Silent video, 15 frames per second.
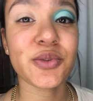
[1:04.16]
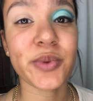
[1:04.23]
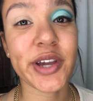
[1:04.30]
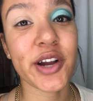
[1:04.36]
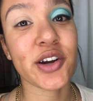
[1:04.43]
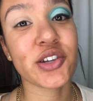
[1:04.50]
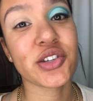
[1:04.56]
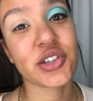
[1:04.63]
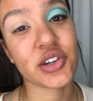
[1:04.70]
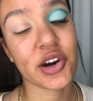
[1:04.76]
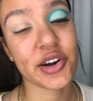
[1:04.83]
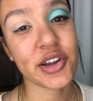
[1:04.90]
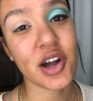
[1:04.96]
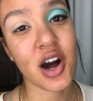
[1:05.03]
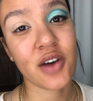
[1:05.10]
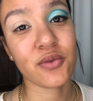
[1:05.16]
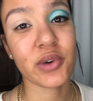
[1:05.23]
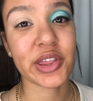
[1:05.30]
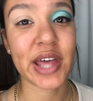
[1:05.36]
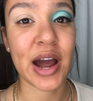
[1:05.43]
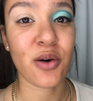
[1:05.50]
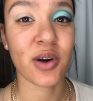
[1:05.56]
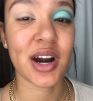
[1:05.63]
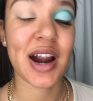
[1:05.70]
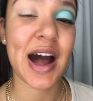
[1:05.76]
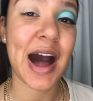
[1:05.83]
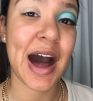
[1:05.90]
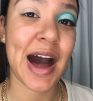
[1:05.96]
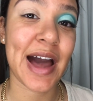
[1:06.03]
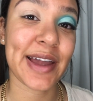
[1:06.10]
we are starting off with our
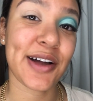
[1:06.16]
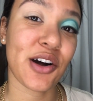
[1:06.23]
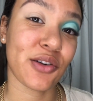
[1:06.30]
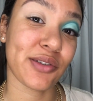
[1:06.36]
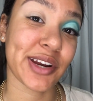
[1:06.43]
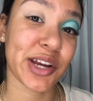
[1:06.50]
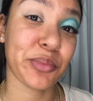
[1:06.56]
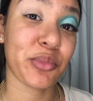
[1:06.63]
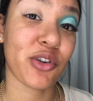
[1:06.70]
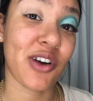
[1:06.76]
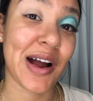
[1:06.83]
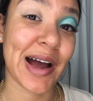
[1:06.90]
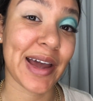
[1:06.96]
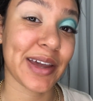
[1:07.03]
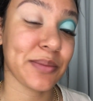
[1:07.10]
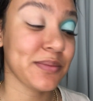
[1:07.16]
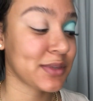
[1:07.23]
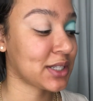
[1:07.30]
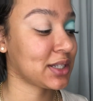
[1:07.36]
eye already primed,